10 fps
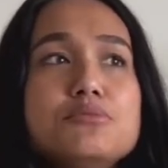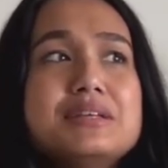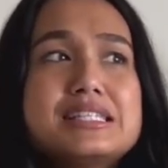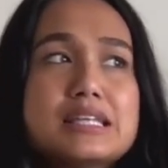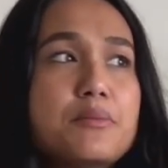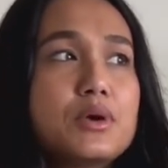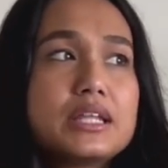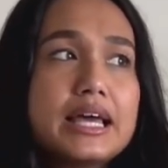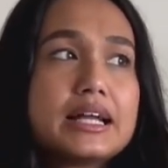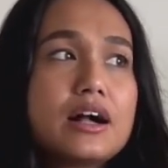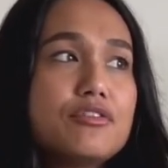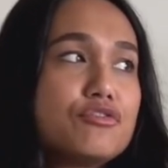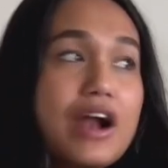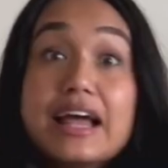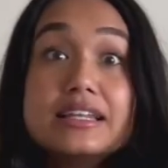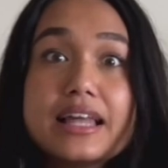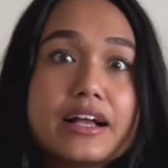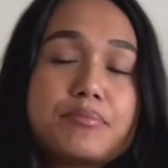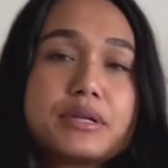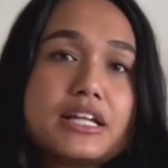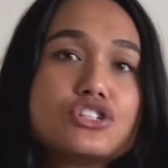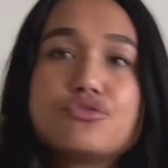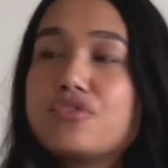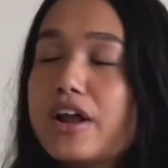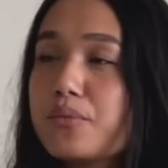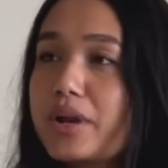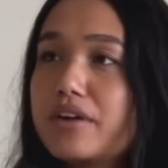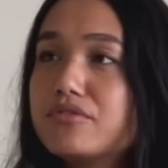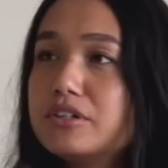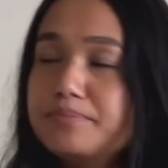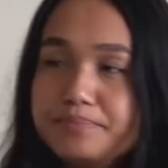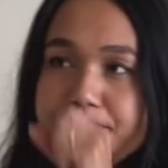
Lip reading: someone, like a friend, like a potential friend, whatever,